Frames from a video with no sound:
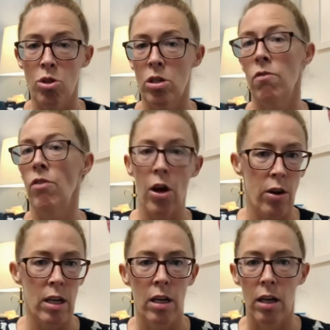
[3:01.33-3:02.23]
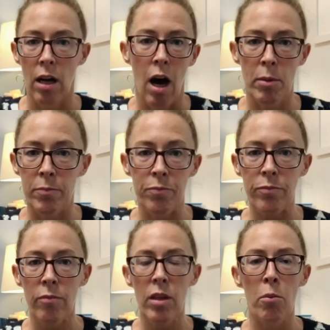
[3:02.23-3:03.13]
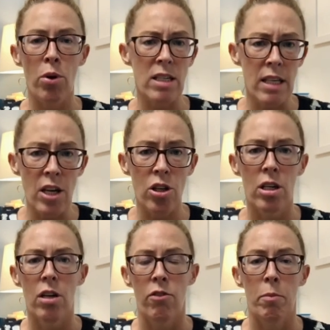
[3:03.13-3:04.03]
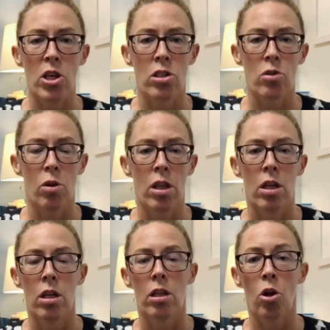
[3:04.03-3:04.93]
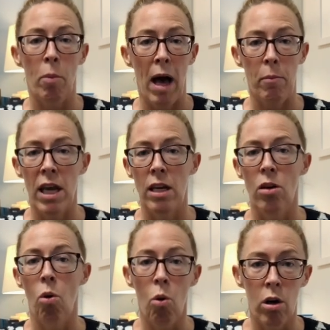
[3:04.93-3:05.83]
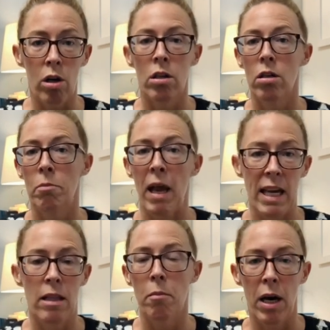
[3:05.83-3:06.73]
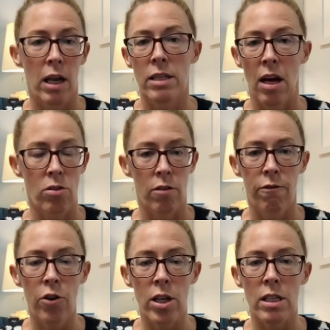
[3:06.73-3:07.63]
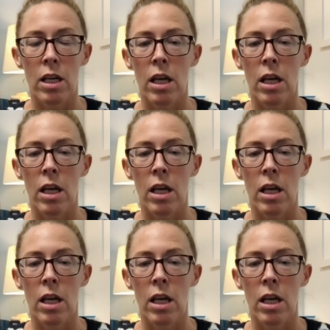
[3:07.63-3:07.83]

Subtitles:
is a very common presentation for patients with low back pain or pain in the buttocks down to the foot,